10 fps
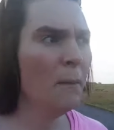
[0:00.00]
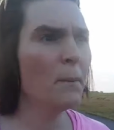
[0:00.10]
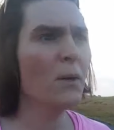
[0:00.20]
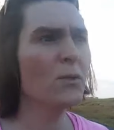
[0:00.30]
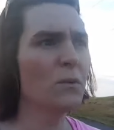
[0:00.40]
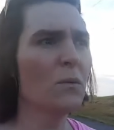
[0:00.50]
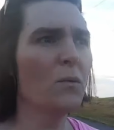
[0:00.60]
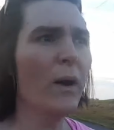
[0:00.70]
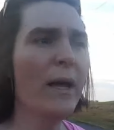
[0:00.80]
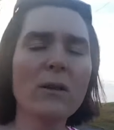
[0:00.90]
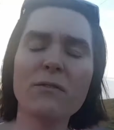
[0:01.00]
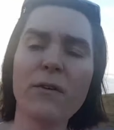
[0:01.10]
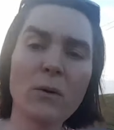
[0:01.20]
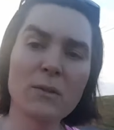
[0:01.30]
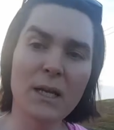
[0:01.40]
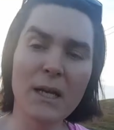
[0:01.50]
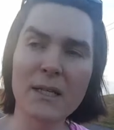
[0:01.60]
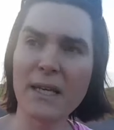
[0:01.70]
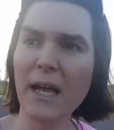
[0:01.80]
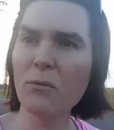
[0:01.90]
because regular folks like
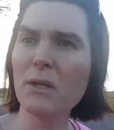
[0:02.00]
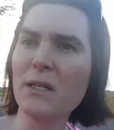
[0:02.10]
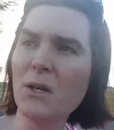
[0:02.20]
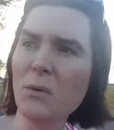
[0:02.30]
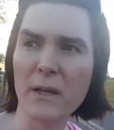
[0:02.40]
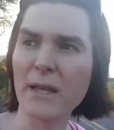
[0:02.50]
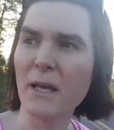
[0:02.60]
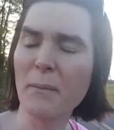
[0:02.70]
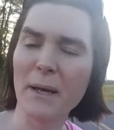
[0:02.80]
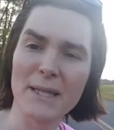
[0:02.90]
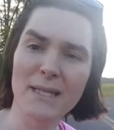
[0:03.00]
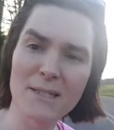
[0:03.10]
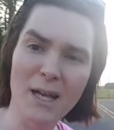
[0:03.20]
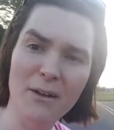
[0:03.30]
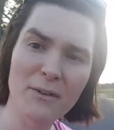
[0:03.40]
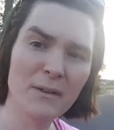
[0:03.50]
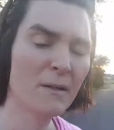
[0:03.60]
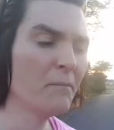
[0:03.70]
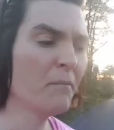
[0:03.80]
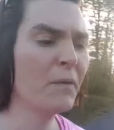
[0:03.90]
us can't really do anything about that stuff.
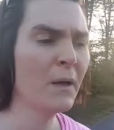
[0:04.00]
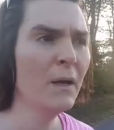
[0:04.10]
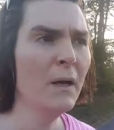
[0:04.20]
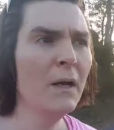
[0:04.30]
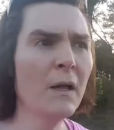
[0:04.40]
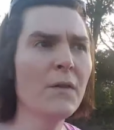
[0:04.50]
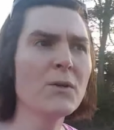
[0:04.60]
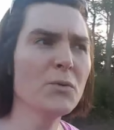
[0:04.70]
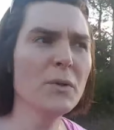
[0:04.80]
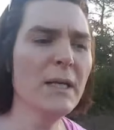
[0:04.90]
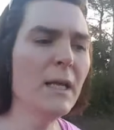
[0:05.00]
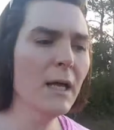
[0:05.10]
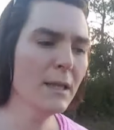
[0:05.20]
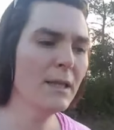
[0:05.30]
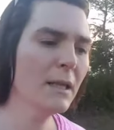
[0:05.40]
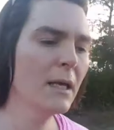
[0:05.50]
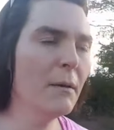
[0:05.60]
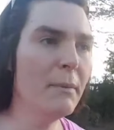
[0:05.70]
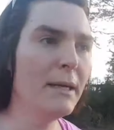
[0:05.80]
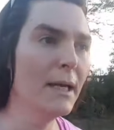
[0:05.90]
There's really nothing that
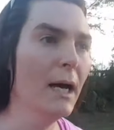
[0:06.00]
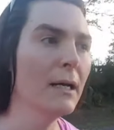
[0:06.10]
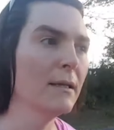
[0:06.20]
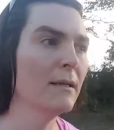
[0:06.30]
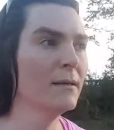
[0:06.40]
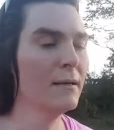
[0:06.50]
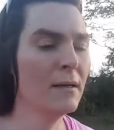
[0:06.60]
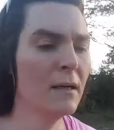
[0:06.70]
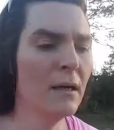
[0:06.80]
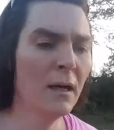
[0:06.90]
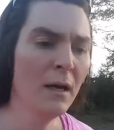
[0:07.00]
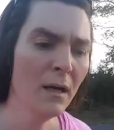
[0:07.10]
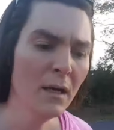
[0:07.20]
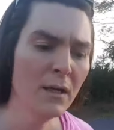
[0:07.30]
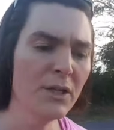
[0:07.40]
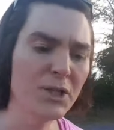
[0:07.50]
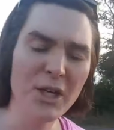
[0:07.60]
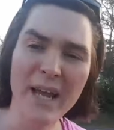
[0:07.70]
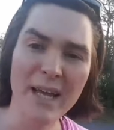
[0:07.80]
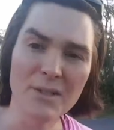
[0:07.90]
can be done to
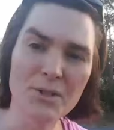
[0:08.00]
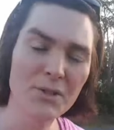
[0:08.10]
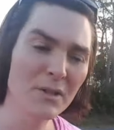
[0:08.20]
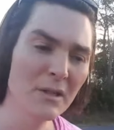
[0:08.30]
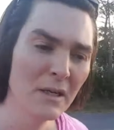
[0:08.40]
change